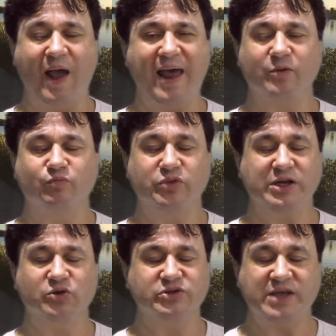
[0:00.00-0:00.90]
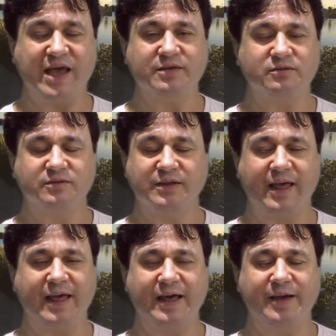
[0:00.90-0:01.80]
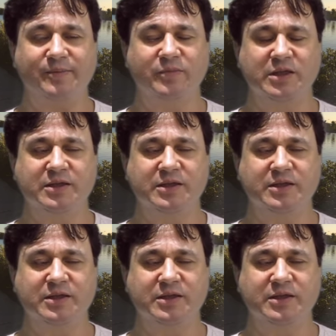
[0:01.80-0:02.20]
had a pretty good day. Um,